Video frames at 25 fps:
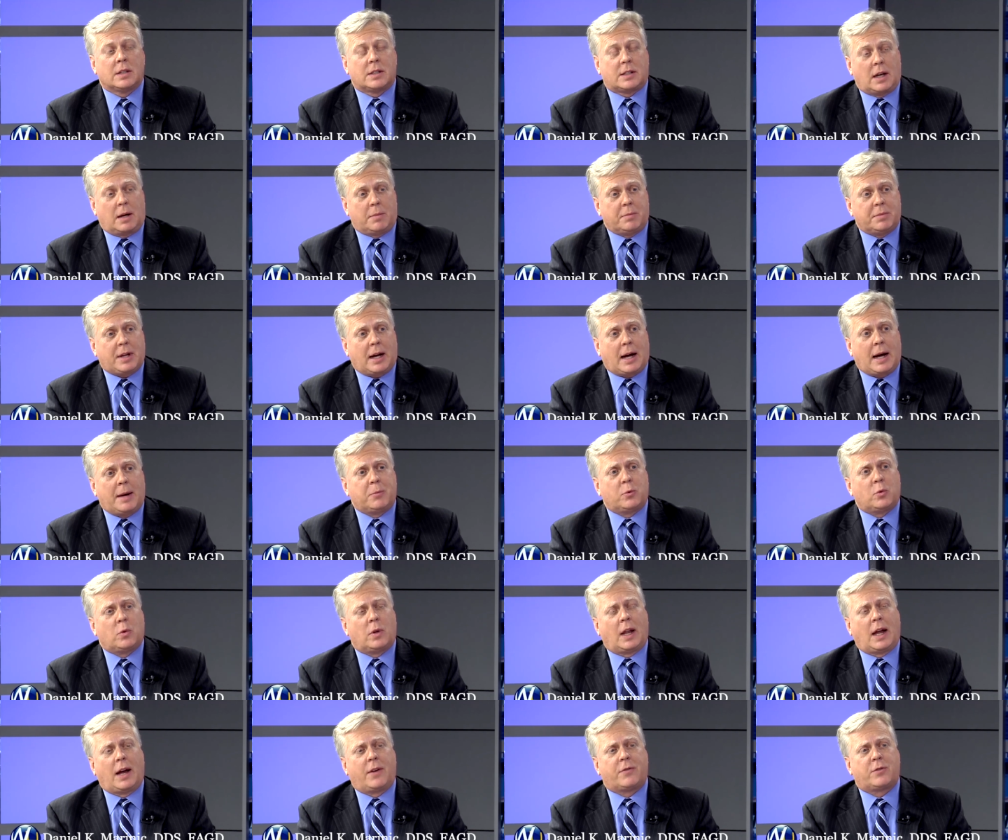Sometimes
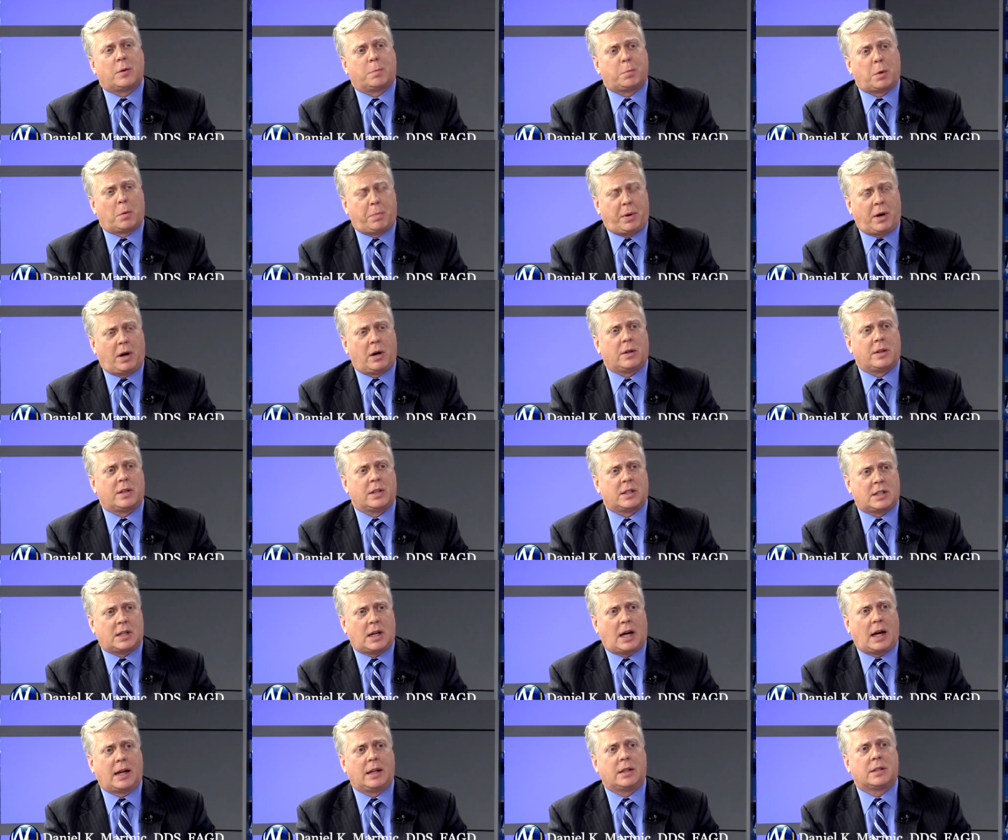we'll have to prepare the
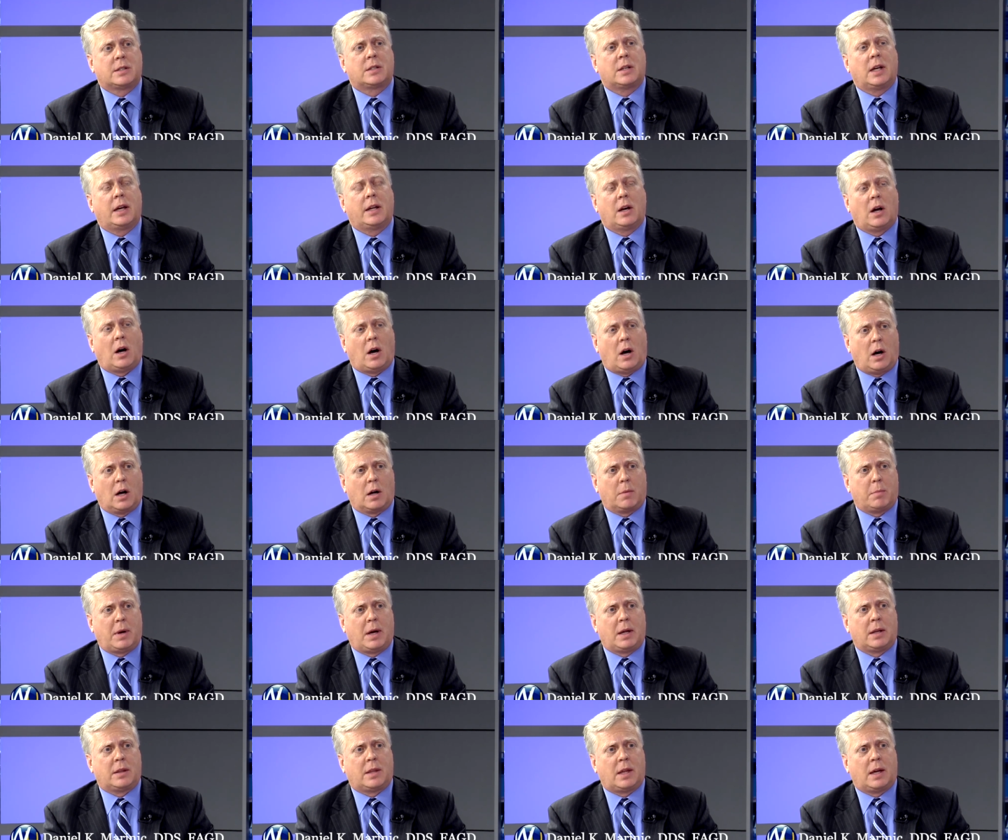sites and
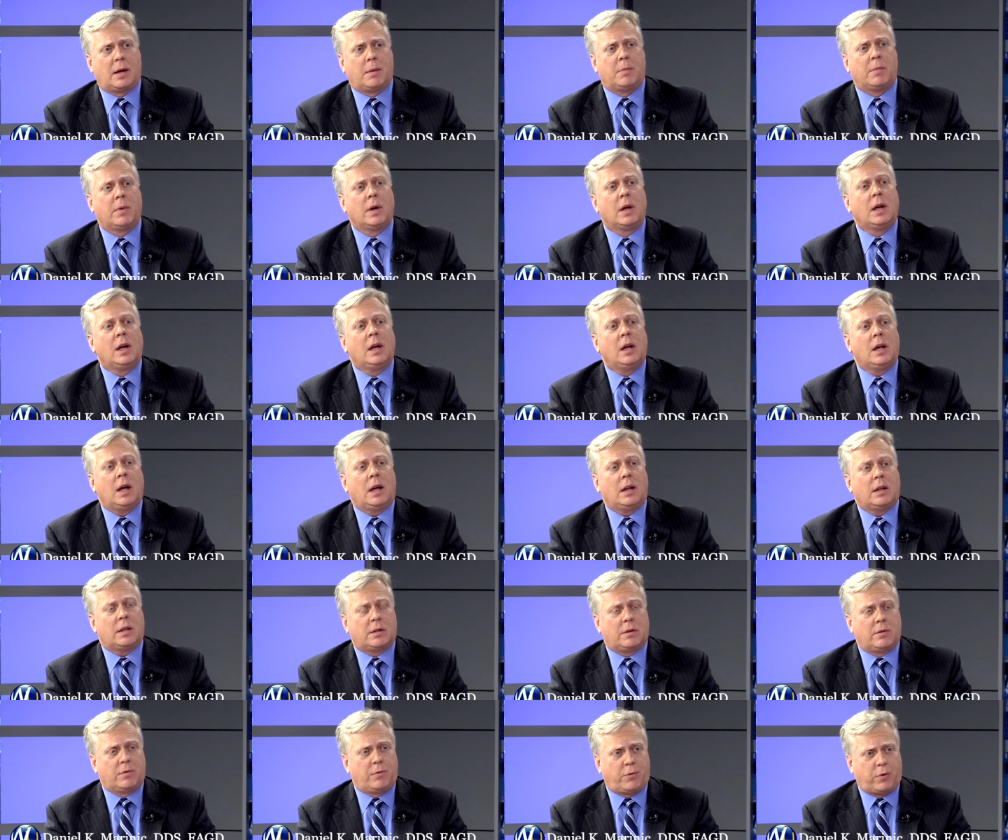augment them
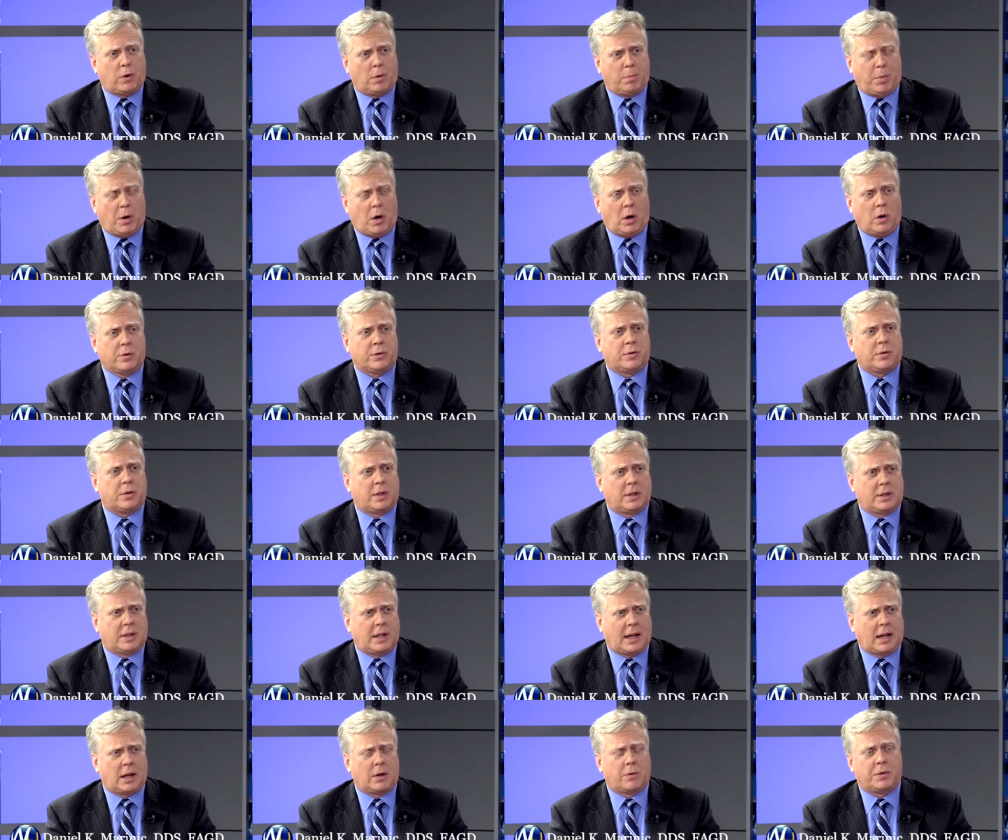for bone so that
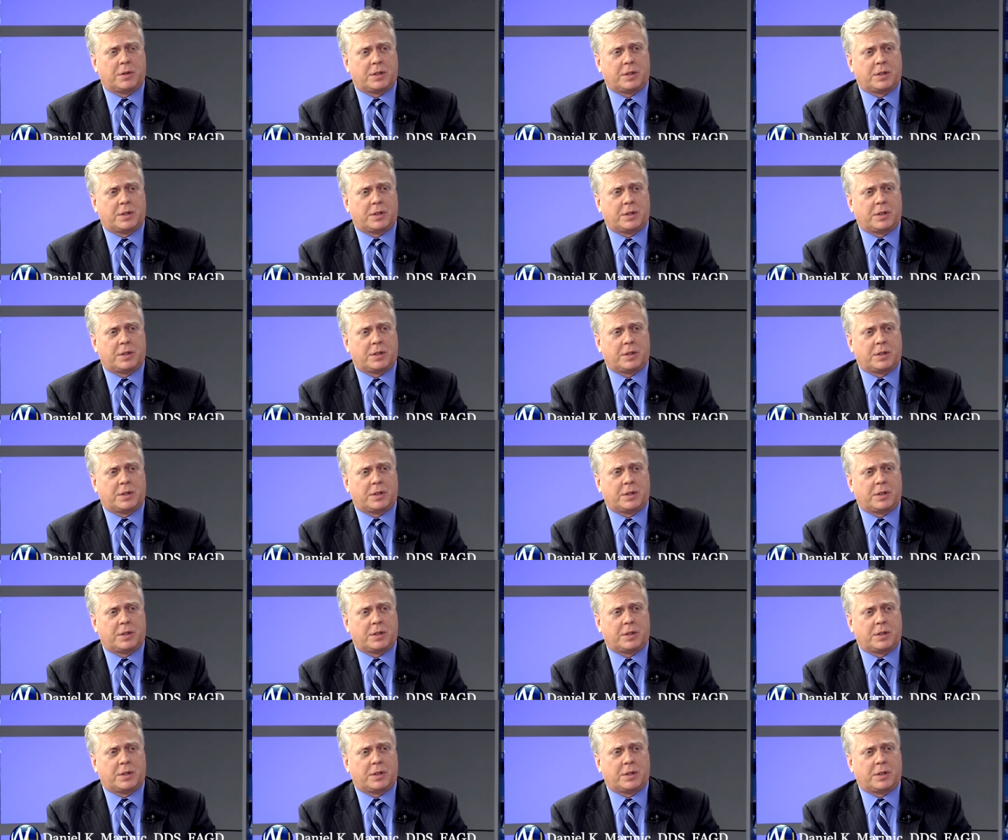they can